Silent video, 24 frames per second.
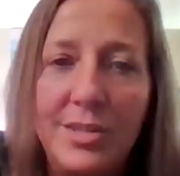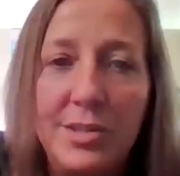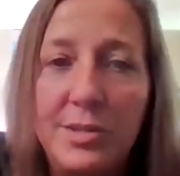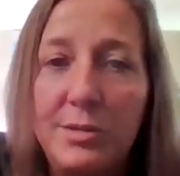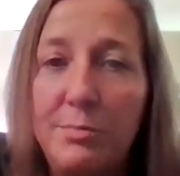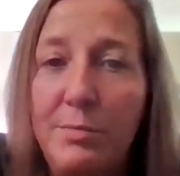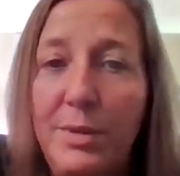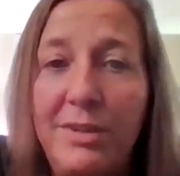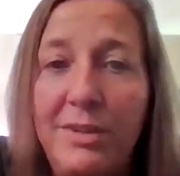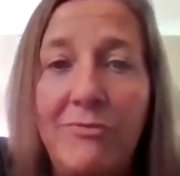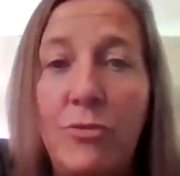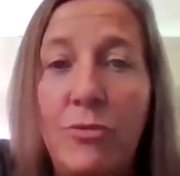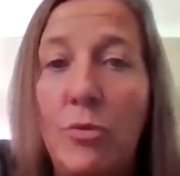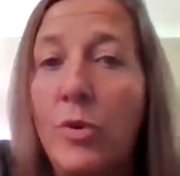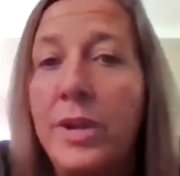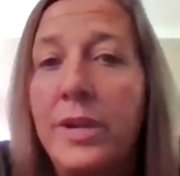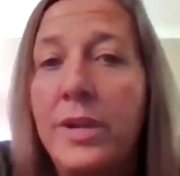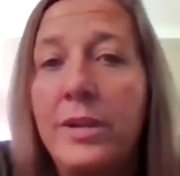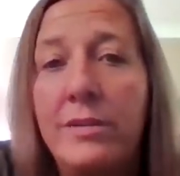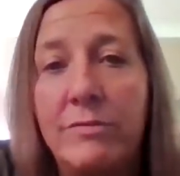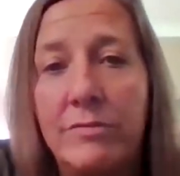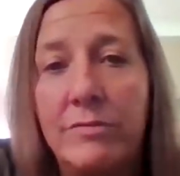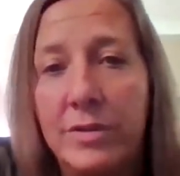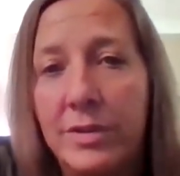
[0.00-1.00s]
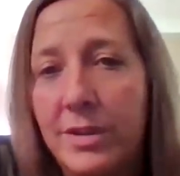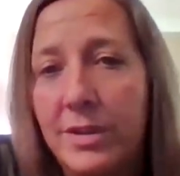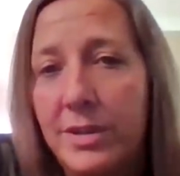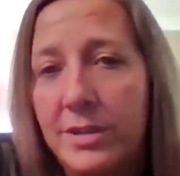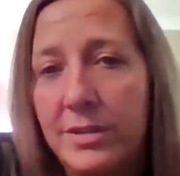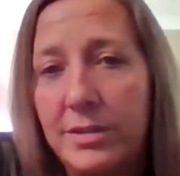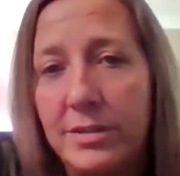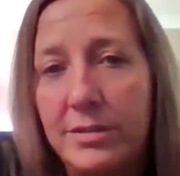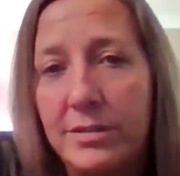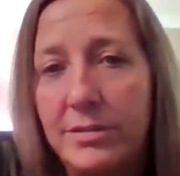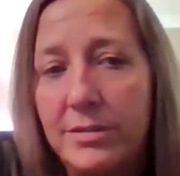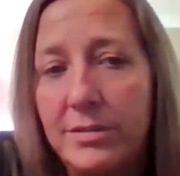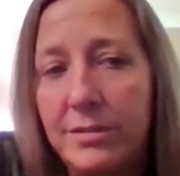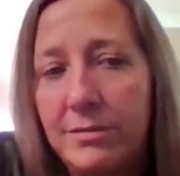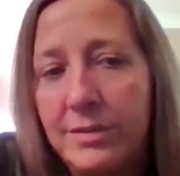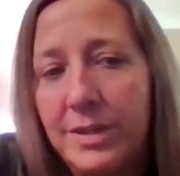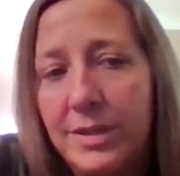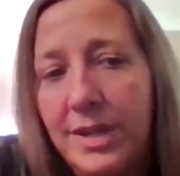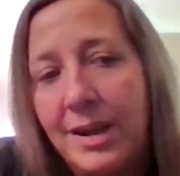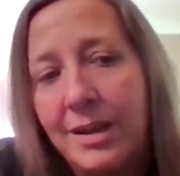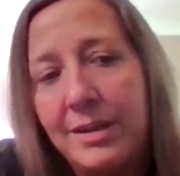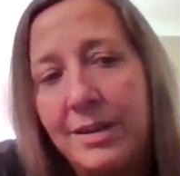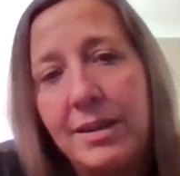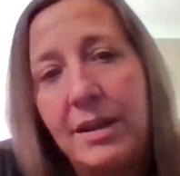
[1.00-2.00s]
just be void of religion. So
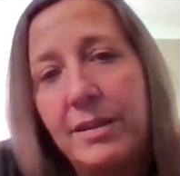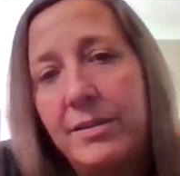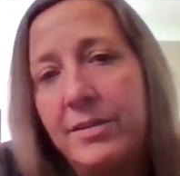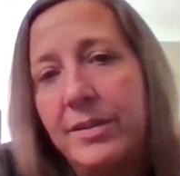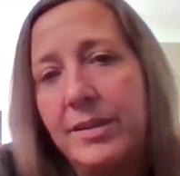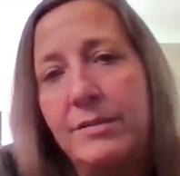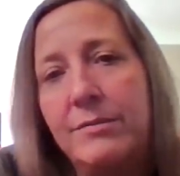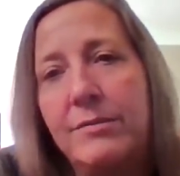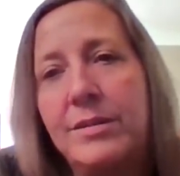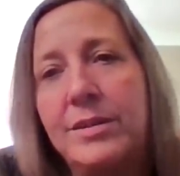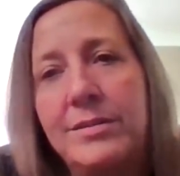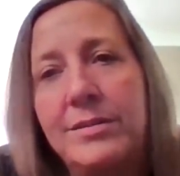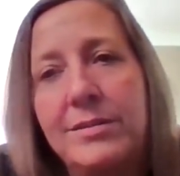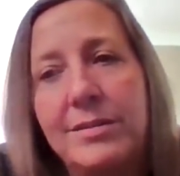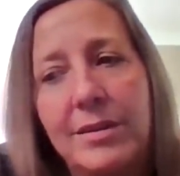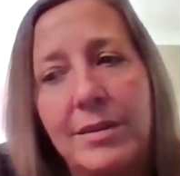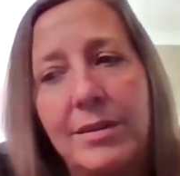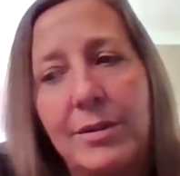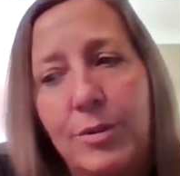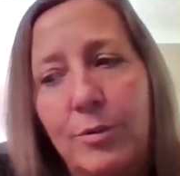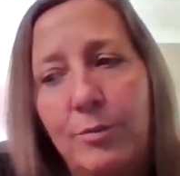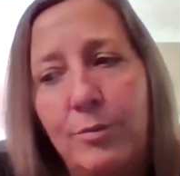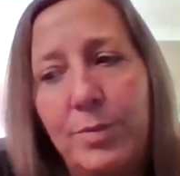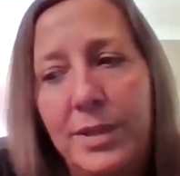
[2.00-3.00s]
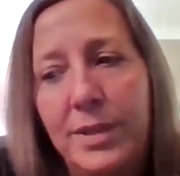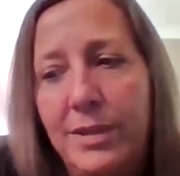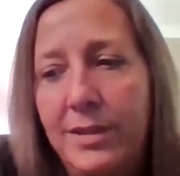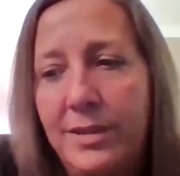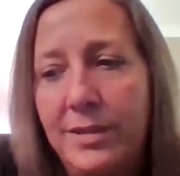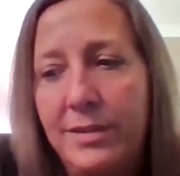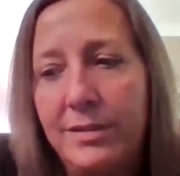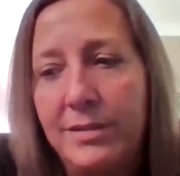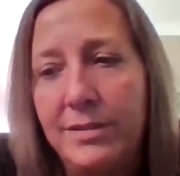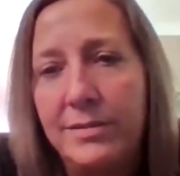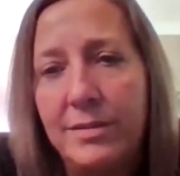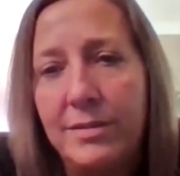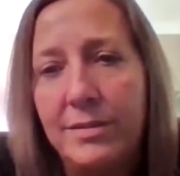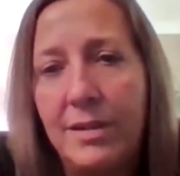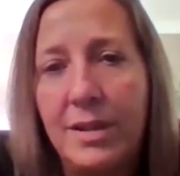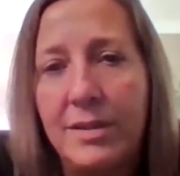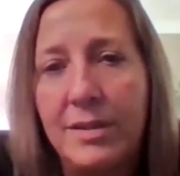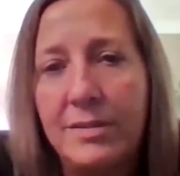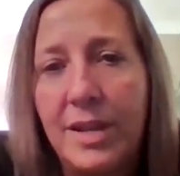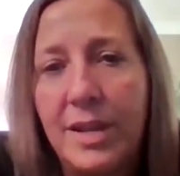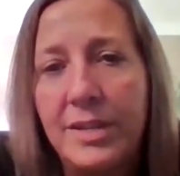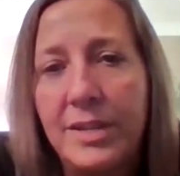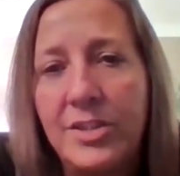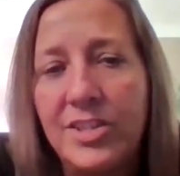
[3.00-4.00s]
yeah, nothing was openly
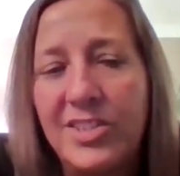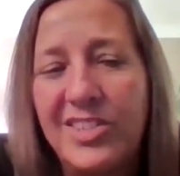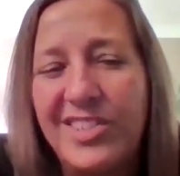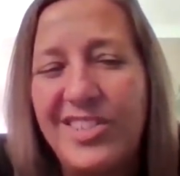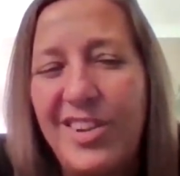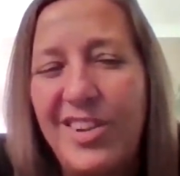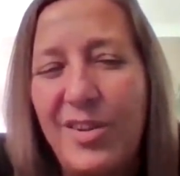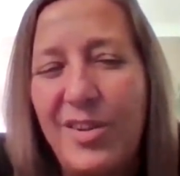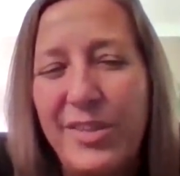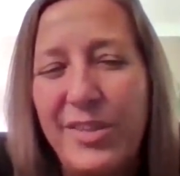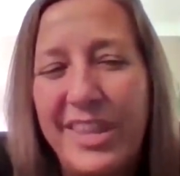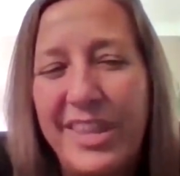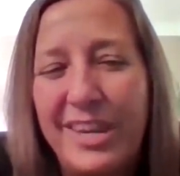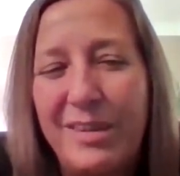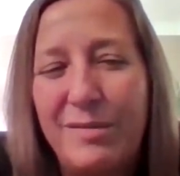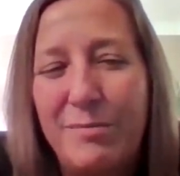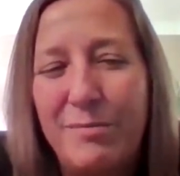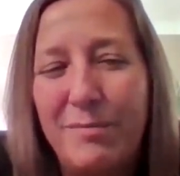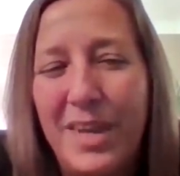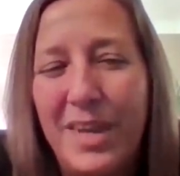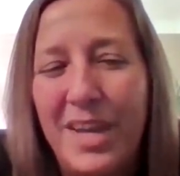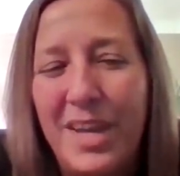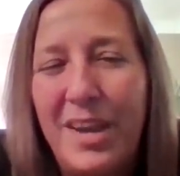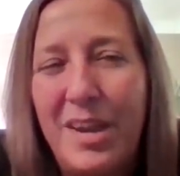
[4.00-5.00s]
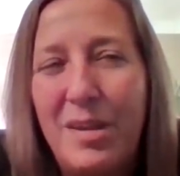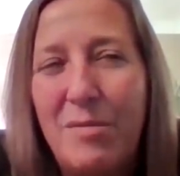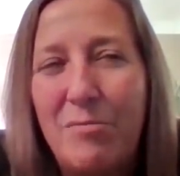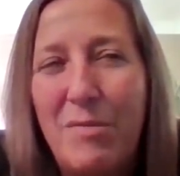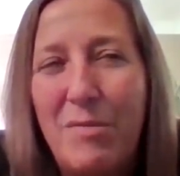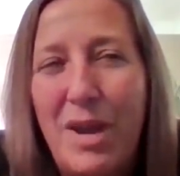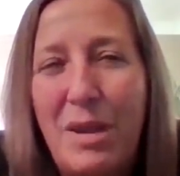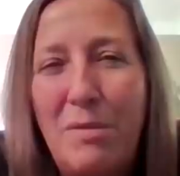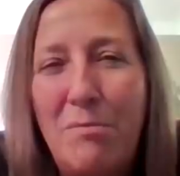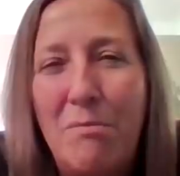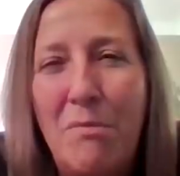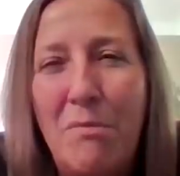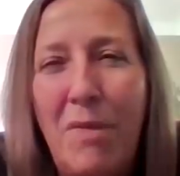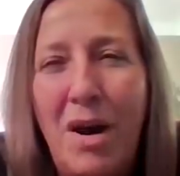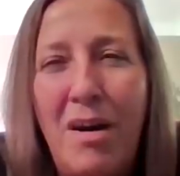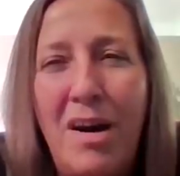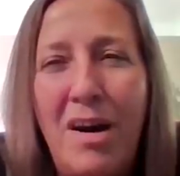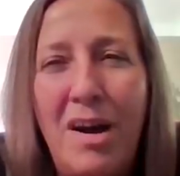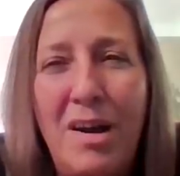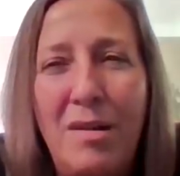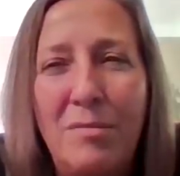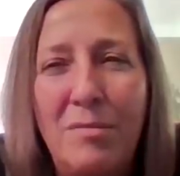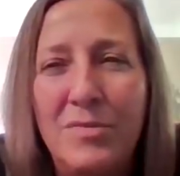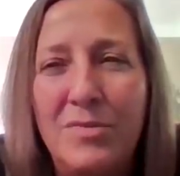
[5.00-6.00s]
discussed. I just know that my
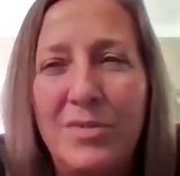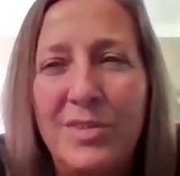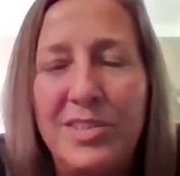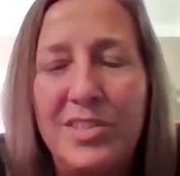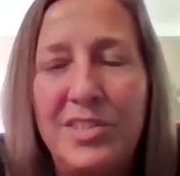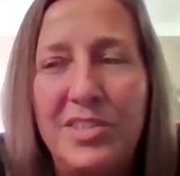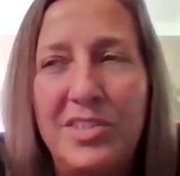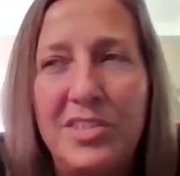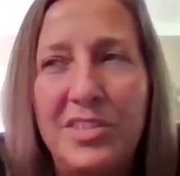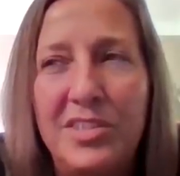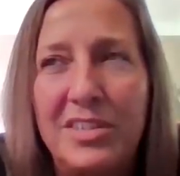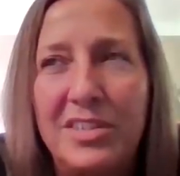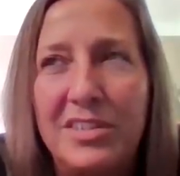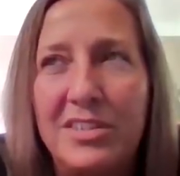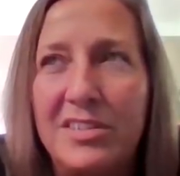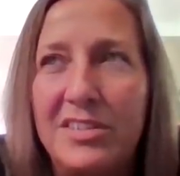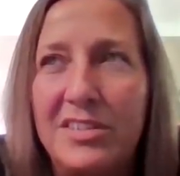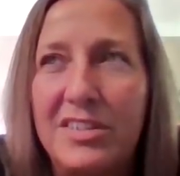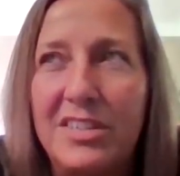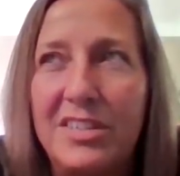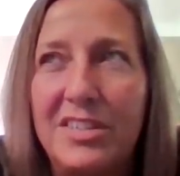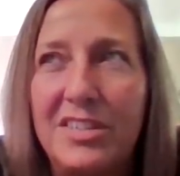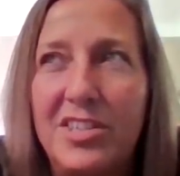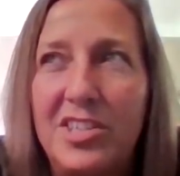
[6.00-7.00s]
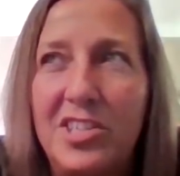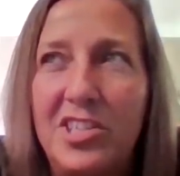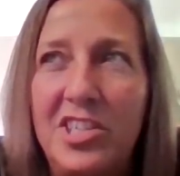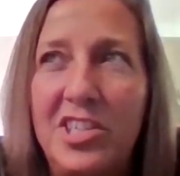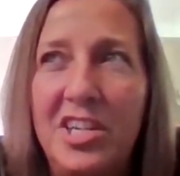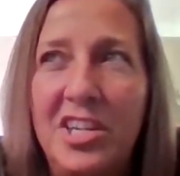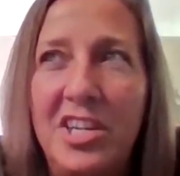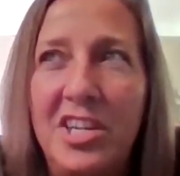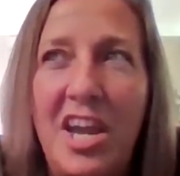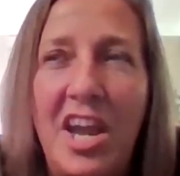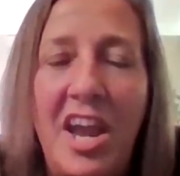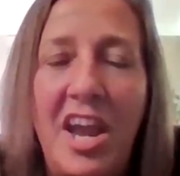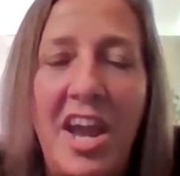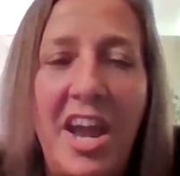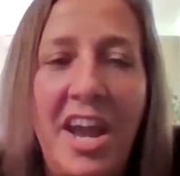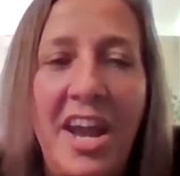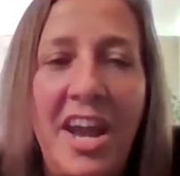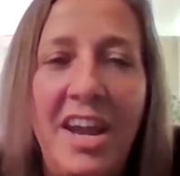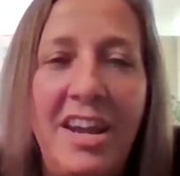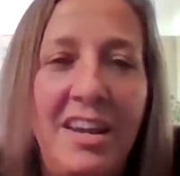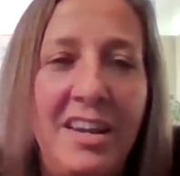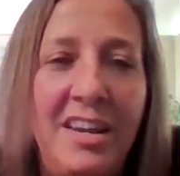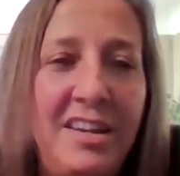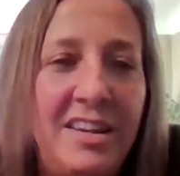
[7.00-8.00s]
mom was just she
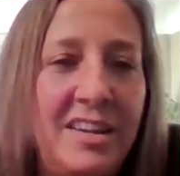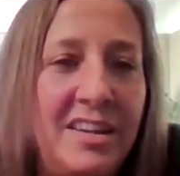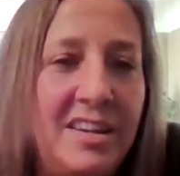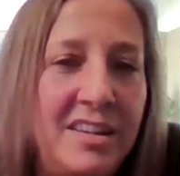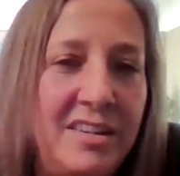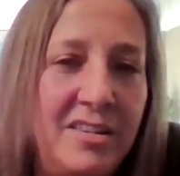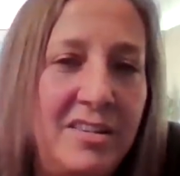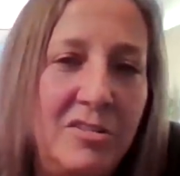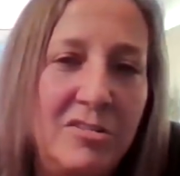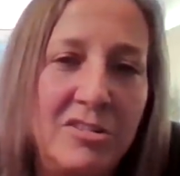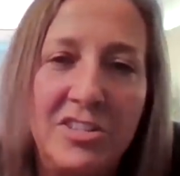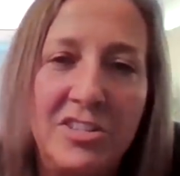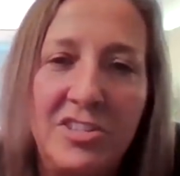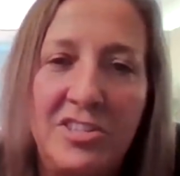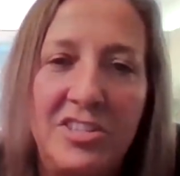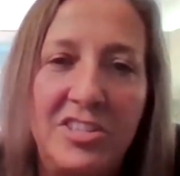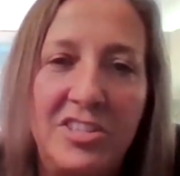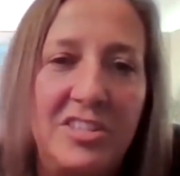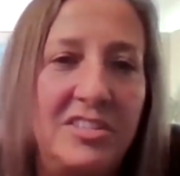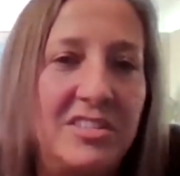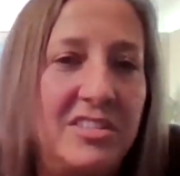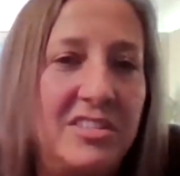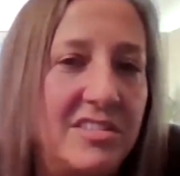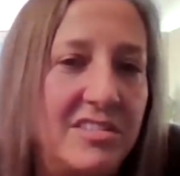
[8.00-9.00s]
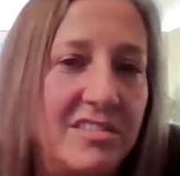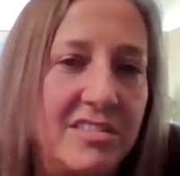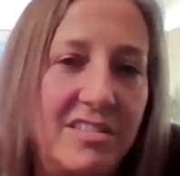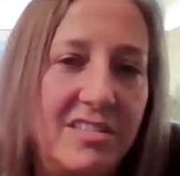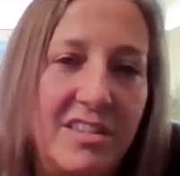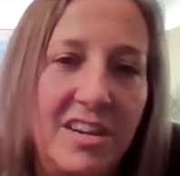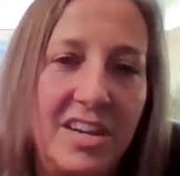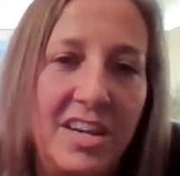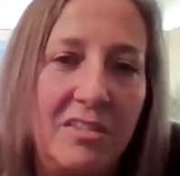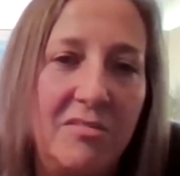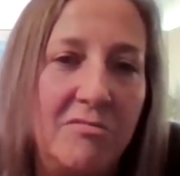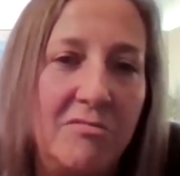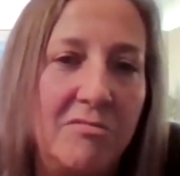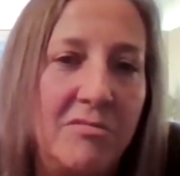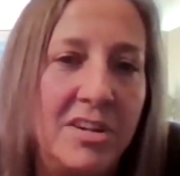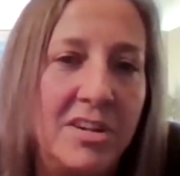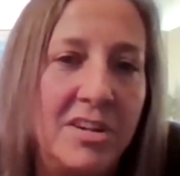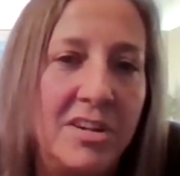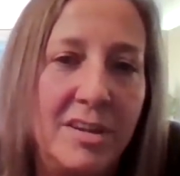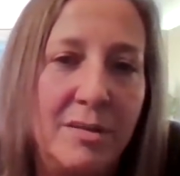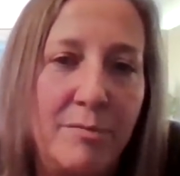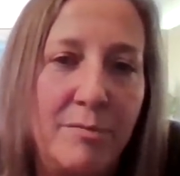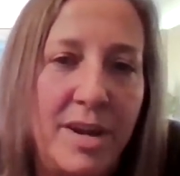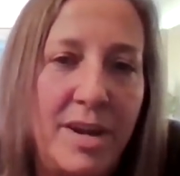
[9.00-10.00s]
hated Christians like
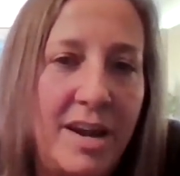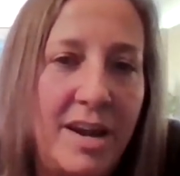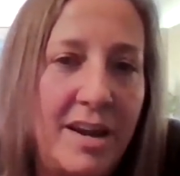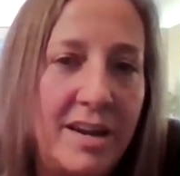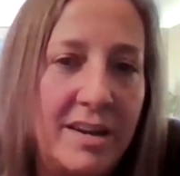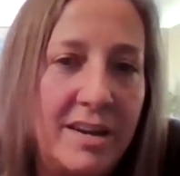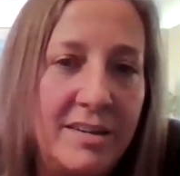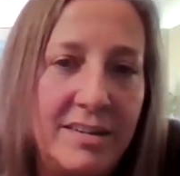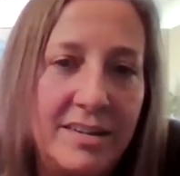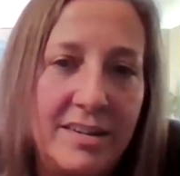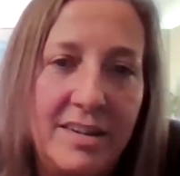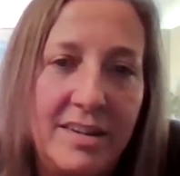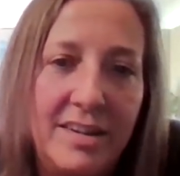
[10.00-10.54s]
really bad.